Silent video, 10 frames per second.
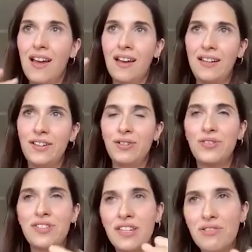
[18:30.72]

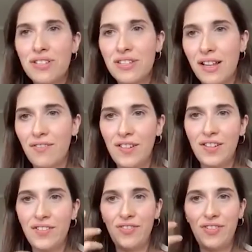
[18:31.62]
introducing yourself in
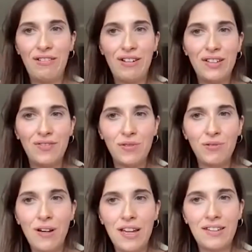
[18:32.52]
a very different
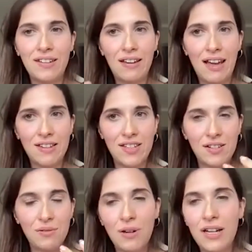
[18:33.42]
way, in a
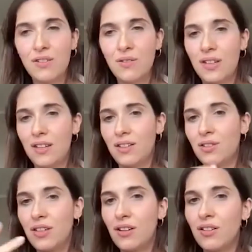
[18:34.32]
catchier way to
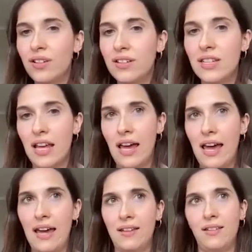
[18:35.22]
the audience.
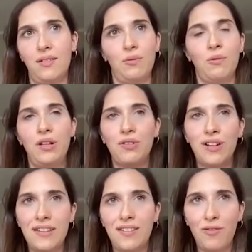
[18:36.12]
And when you
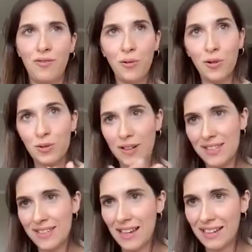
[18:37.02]
get the full 20
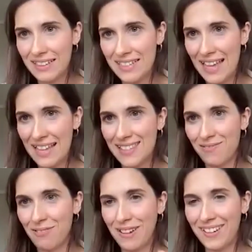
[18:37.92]
seconds, that's
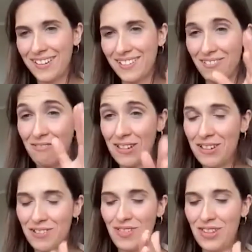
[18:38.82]
when
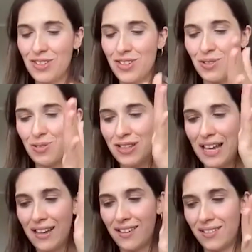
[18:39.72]
your video shows
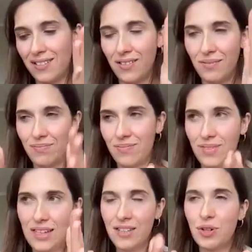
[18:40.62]
like
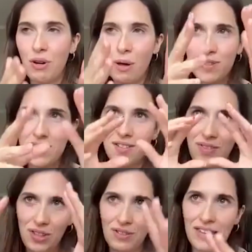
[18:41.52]
interrupts the
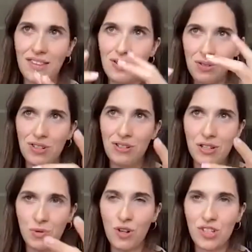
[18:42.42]
video that the user
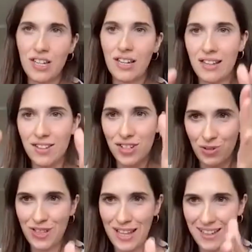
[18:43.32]
is watching and
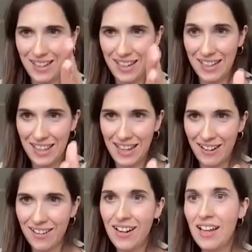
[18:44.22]
shows like in there.